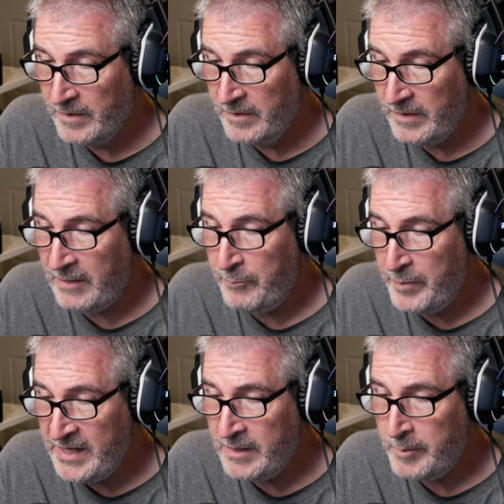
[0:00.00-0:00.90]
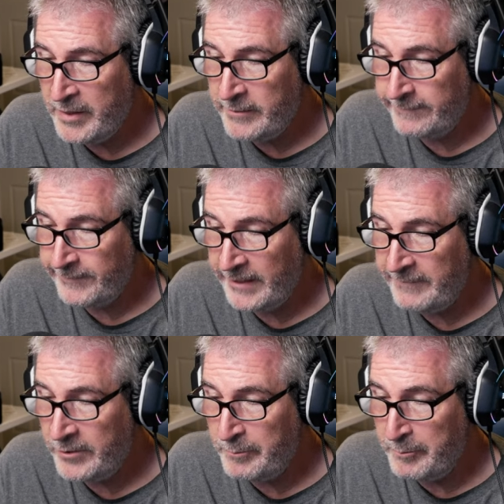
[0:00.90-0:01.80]
They have peanut butter
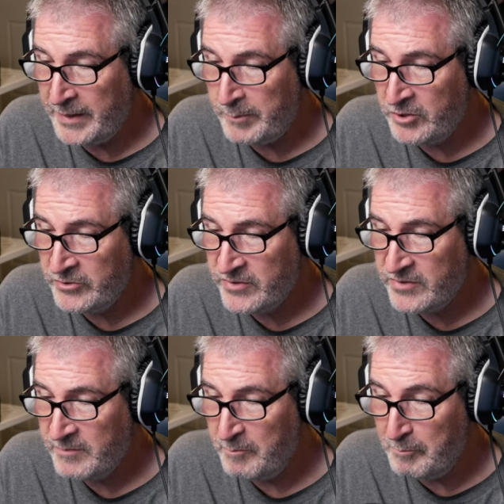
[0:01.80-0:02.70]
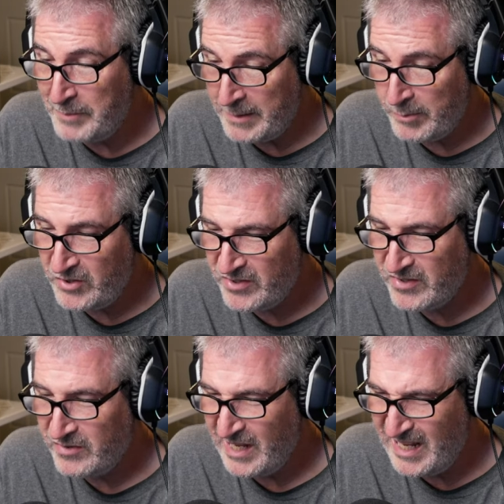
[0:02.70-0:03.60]
flavored bubbles?
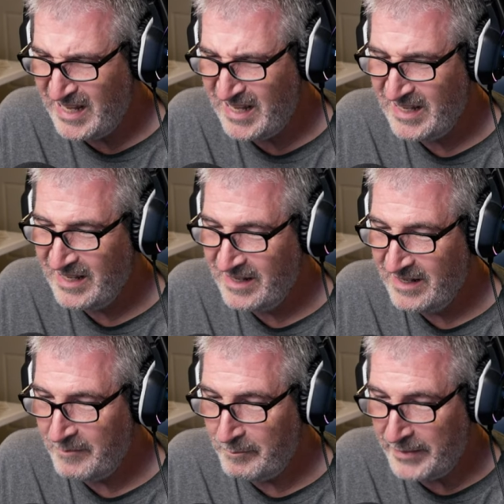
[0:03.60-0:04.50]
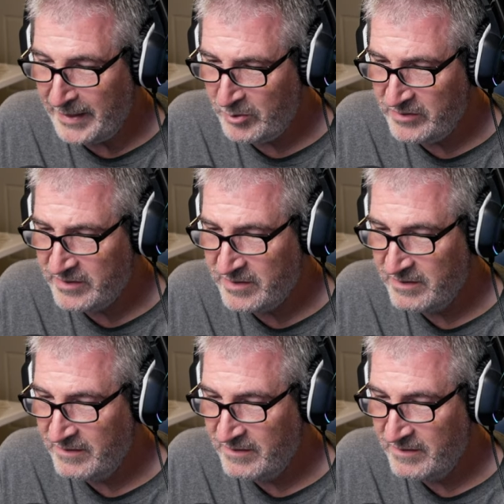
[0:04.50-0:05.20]
Bubbles? Huh? Bubbles?